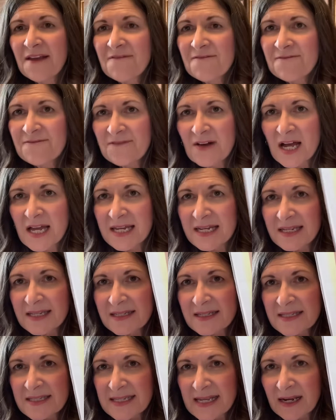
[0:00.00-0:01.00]
fun
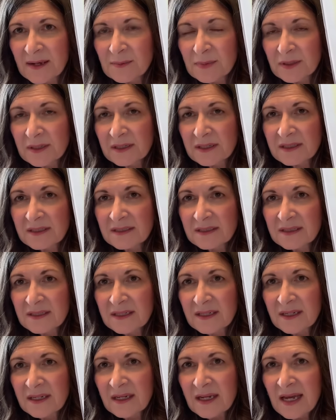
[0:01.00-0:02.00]
sampler.
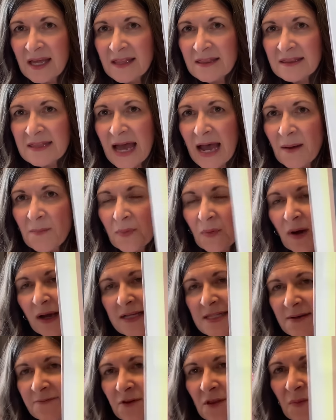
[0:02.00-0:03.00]
That,
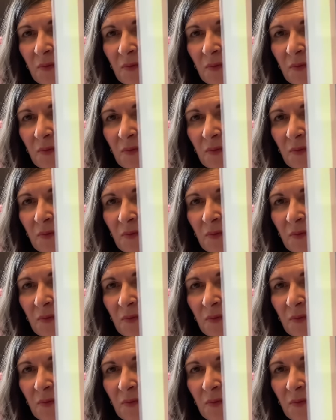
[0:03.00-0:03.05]
except for the